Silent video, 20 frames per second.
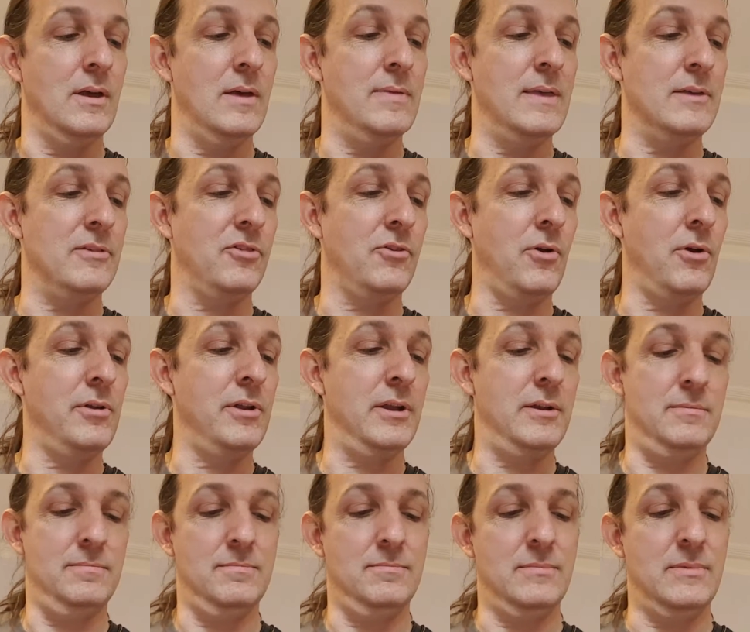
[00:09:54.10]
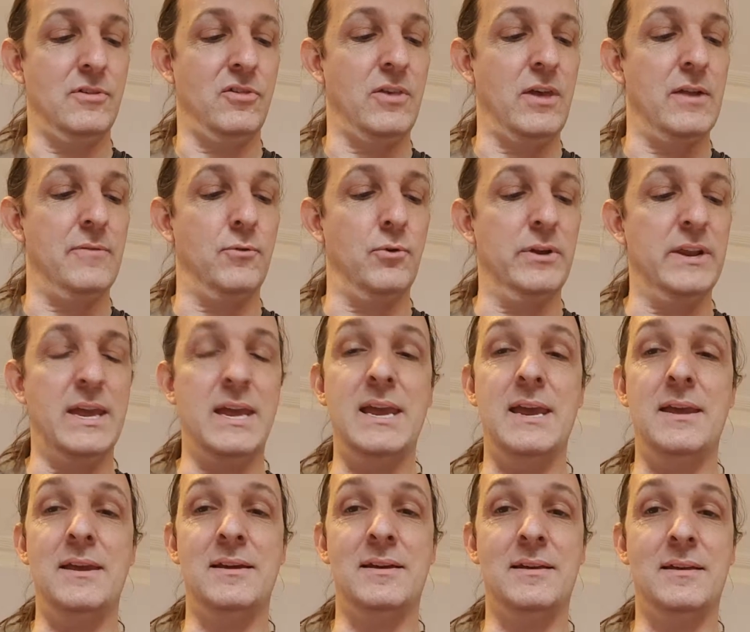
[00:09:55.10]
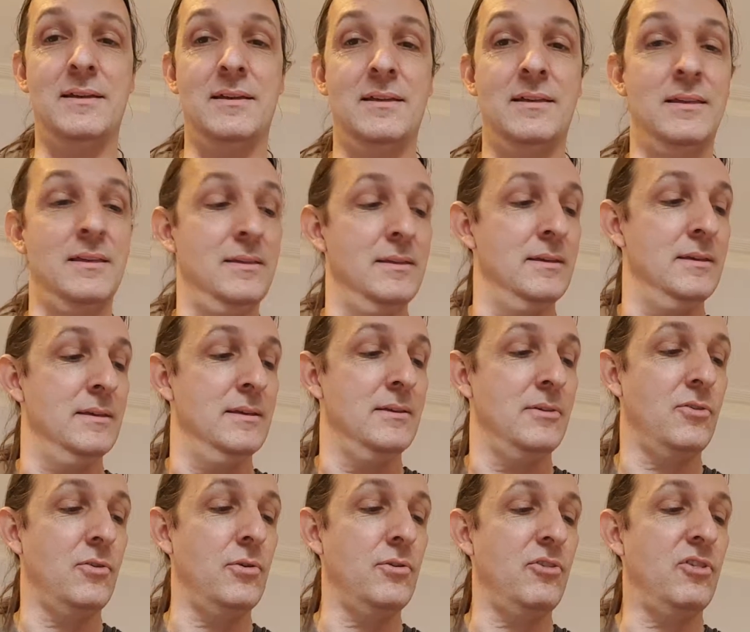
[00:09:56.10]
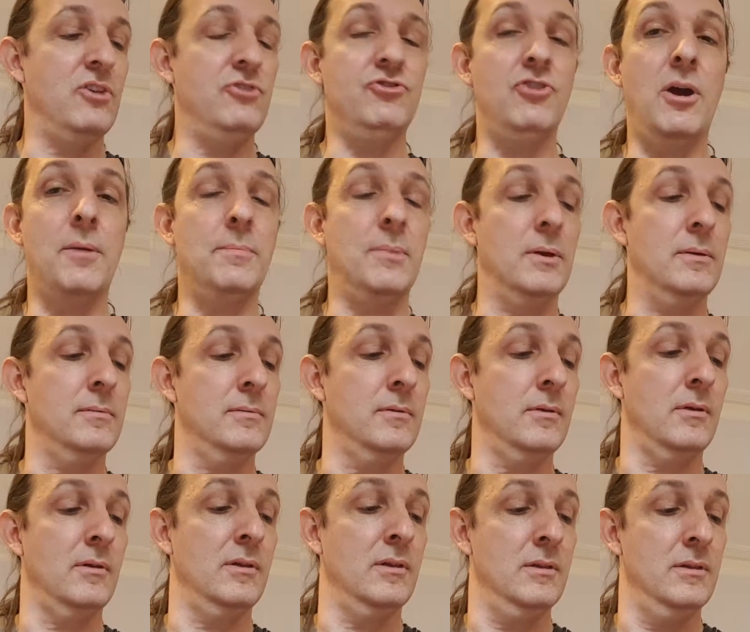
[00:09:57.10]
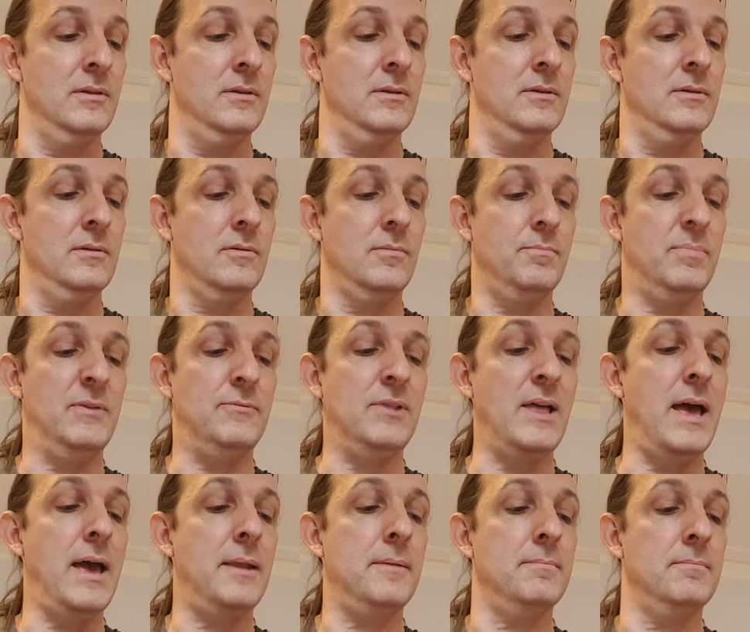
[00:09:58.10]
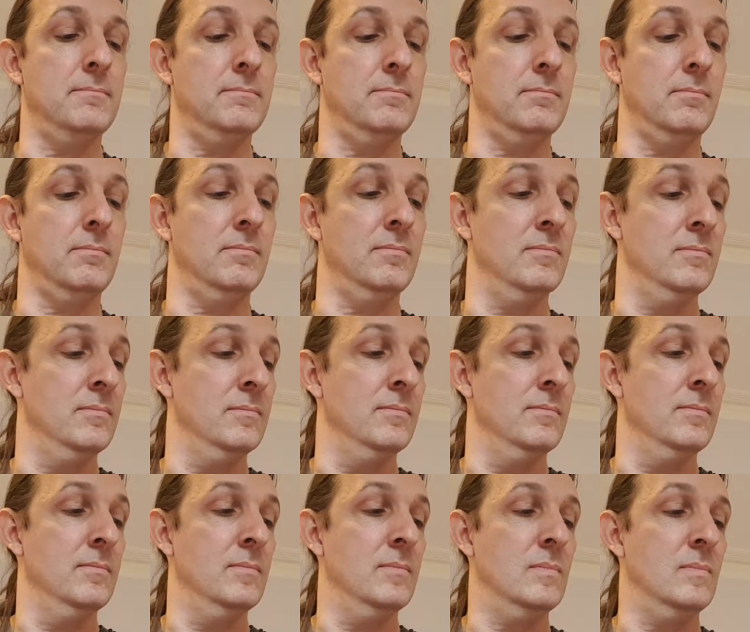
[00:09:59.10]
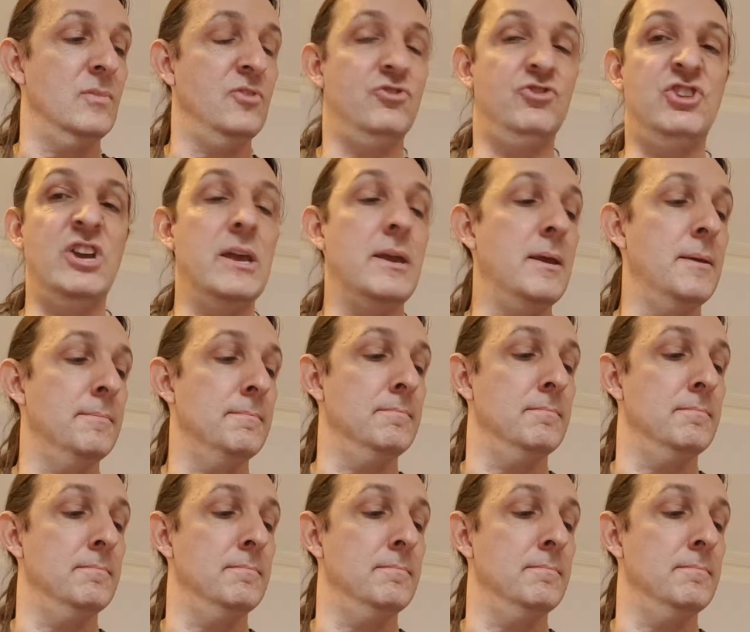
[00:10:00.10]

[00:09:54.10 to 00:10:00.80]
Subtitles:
then start it, instead of on E, start on C sharp, B flat, G.